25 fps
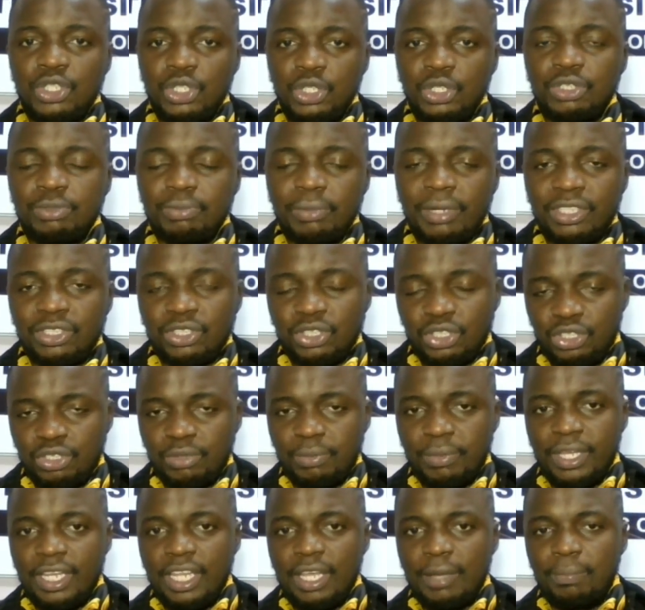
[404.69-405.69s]
use my
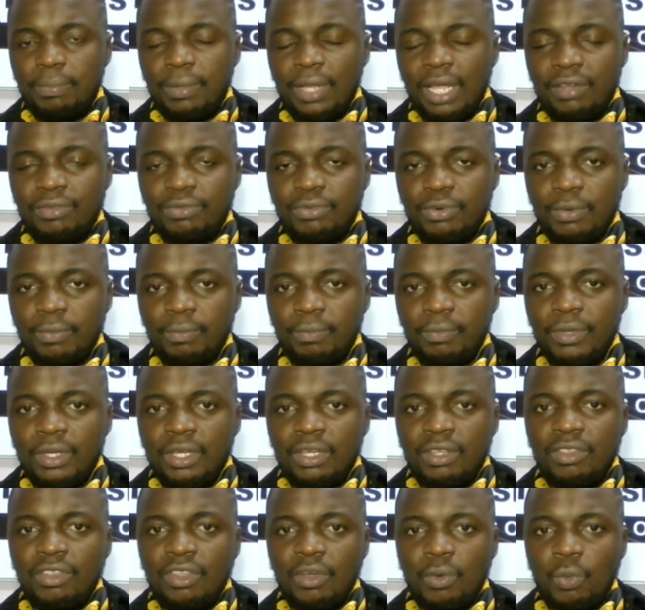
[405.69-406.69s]
social media platform
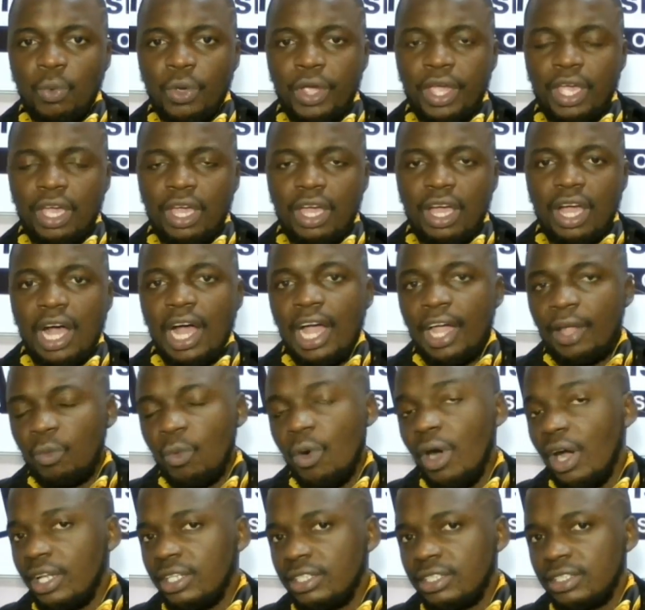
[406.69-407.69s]
the way I
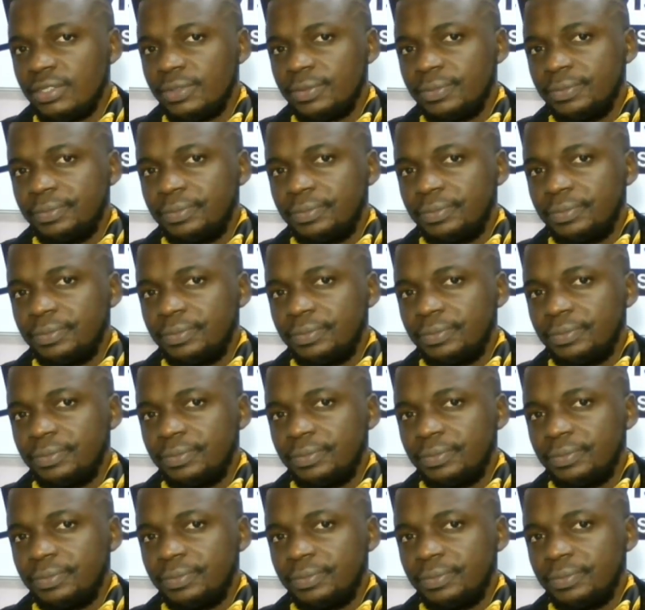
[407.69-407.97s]
want.